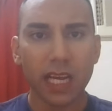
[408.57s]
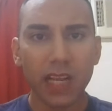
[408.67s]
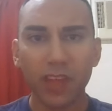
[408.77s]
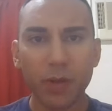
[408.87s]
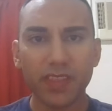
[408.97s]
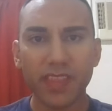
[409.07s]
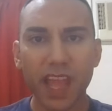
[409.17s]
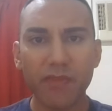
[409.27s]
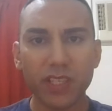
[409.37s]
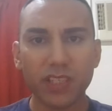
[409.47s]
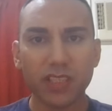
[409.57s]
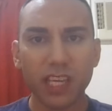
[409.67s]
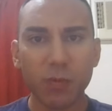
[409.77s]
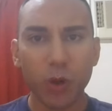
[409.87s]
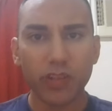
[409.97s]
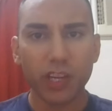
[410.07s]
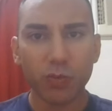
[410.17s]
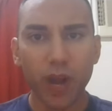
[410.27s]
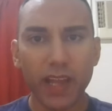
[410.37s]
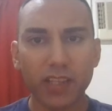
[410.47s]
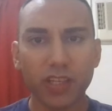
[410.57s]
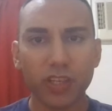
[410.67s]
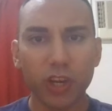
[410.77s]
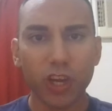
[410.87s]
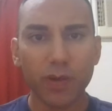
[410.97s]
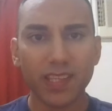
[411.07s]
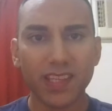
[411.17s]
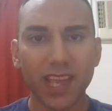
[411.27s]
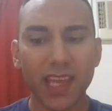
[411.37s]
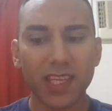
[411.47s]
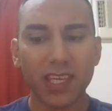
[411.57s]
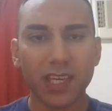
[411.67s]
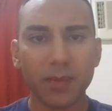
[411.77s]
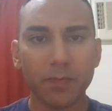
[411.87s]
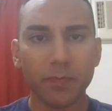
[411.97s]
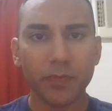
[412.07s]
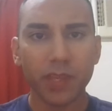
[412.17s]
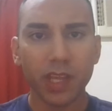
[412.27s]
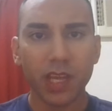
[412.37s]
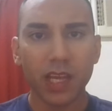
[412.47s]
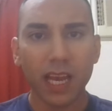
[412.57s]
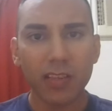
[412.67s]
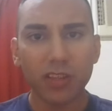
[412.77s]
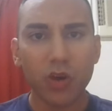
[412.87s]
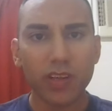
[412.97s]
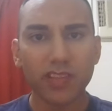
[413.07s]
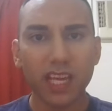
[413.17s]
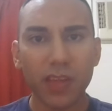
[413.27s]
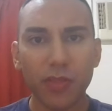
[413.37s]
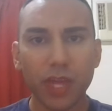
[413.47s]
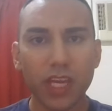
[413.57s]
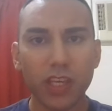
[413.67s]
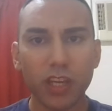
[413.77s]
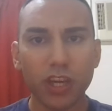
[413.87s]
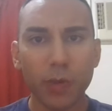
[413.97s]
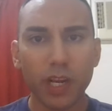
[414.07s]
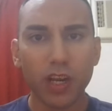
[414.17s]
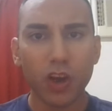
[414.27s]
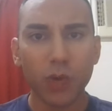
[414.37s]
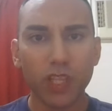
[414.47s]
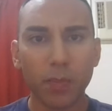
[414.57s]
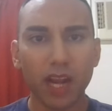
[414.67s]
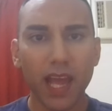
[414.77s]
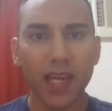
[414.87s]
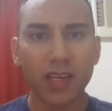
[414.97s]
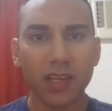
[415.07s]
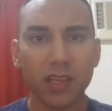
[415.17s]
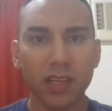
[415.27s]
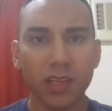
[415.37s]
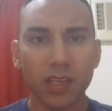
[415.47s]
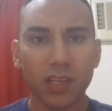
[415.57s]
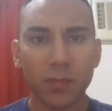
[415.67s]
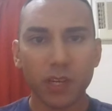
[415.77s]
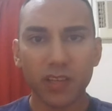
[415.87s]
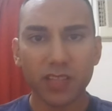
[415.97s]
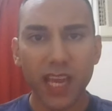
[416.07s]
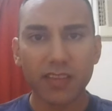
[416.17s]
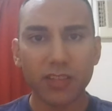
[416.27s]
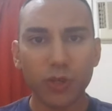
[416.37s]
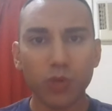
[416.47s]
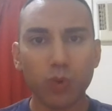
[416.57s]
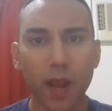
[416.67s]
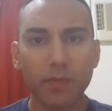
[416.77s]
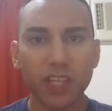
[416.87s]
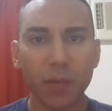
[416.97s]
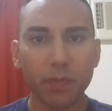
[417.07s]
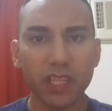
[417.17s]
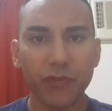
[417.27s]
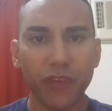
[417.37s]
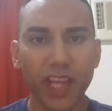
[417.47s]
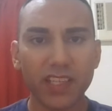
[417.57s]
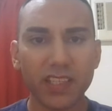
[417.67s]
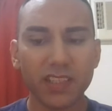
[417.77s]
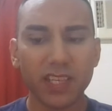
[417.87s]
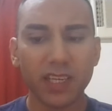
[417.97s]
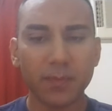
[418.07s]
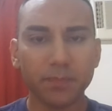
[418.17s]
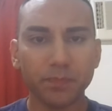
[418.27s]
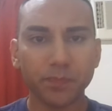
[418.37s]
and they will never see what direction you're going to take, as long as they think you're going along with a plan, because they're too wrapped up in the fantasy,